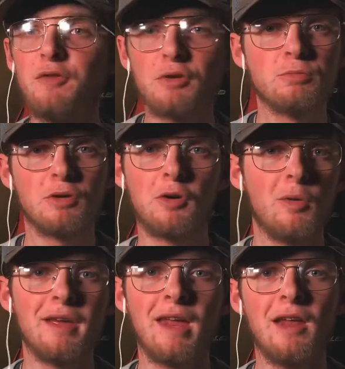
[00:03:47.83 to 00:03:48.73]

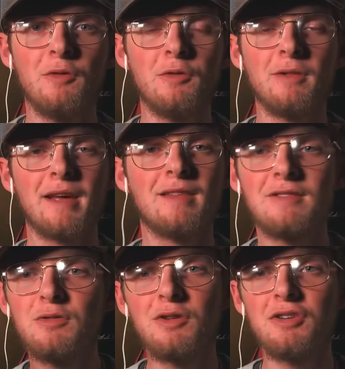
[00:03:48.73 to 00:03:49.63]
recording an interview like
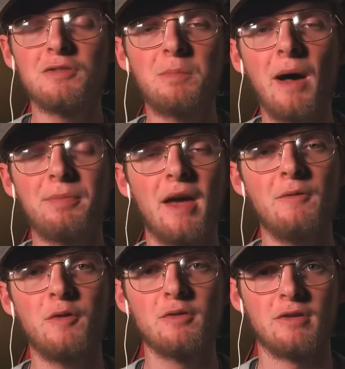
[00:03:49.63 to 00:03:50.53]
this, you can just pop the
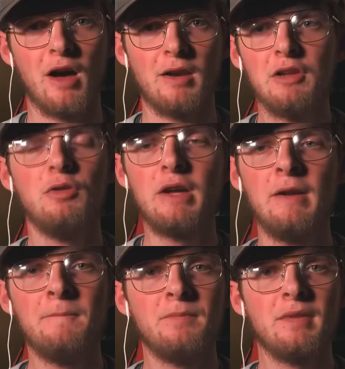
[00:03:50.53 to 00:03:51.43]
headphones on. You can
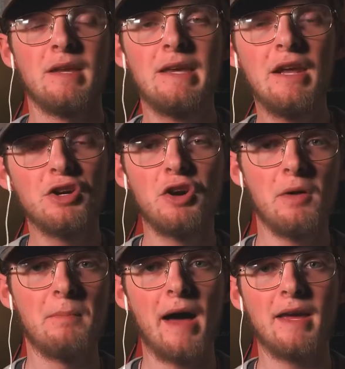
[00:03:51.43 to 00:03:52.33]
get a
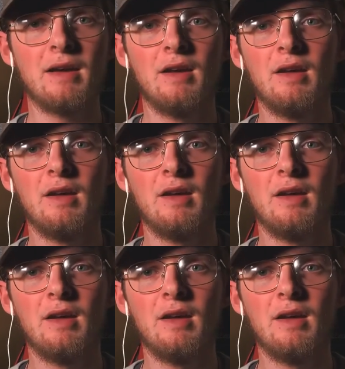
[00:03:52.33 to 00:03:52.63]
good mic.